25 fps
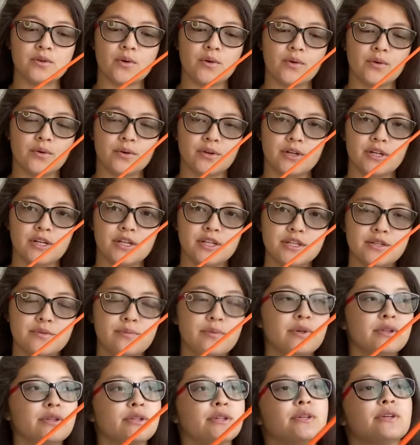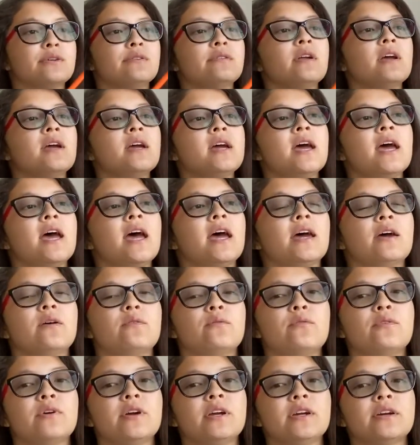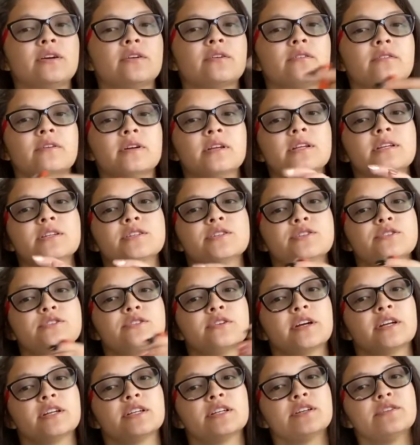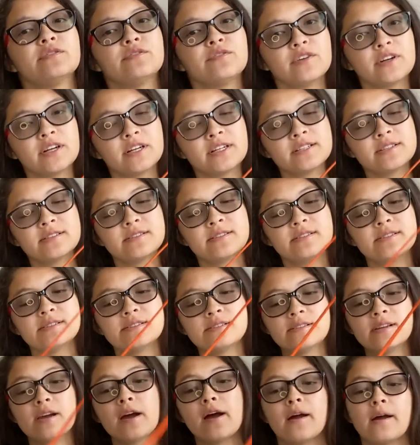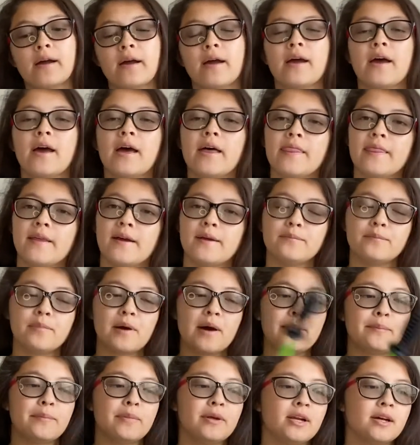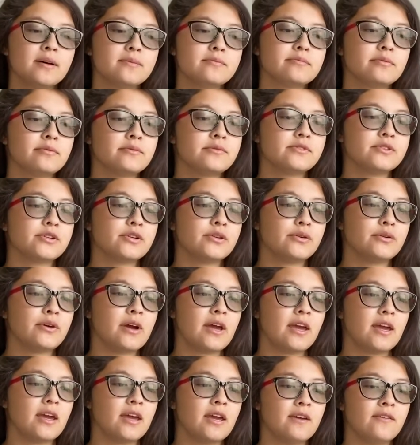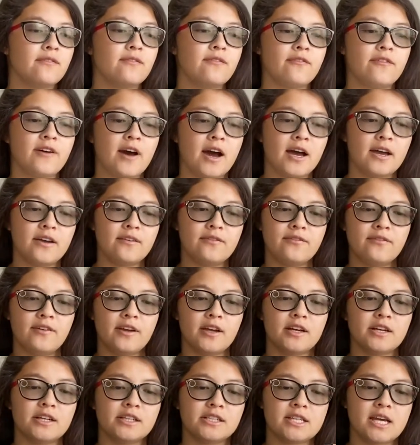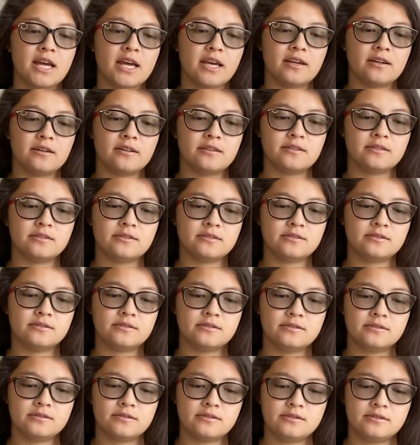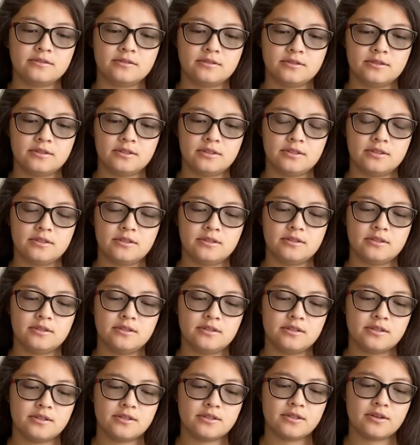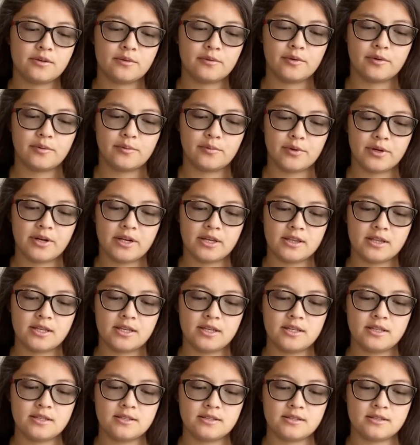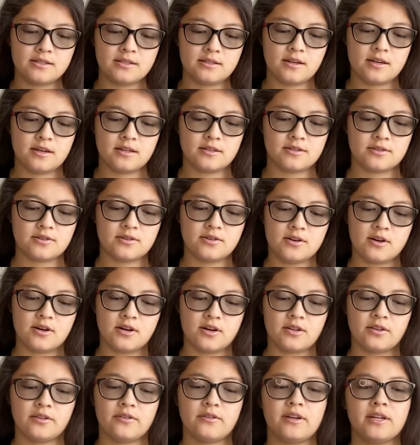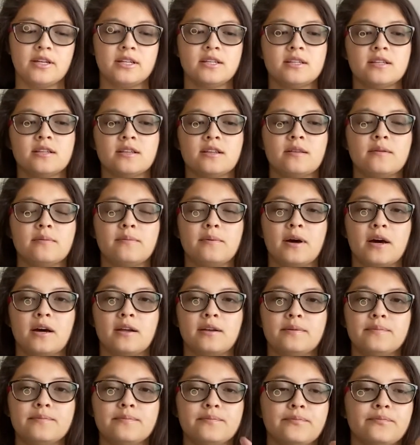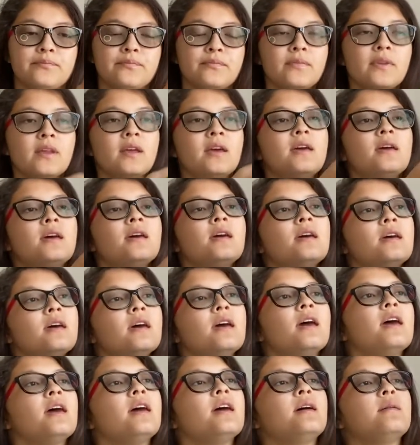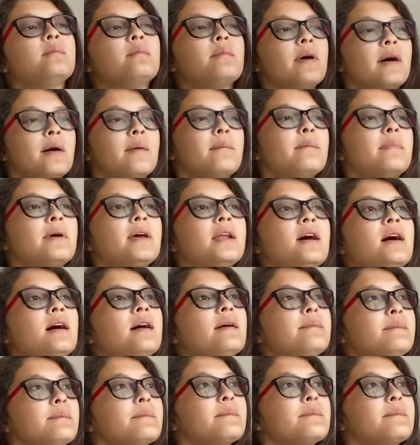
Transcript: orange balloon, and we are going to stretch it first, then pump it up to a 5-finger tail. So I'm gonna bring this nozzle all the way to the bottom and pump it up,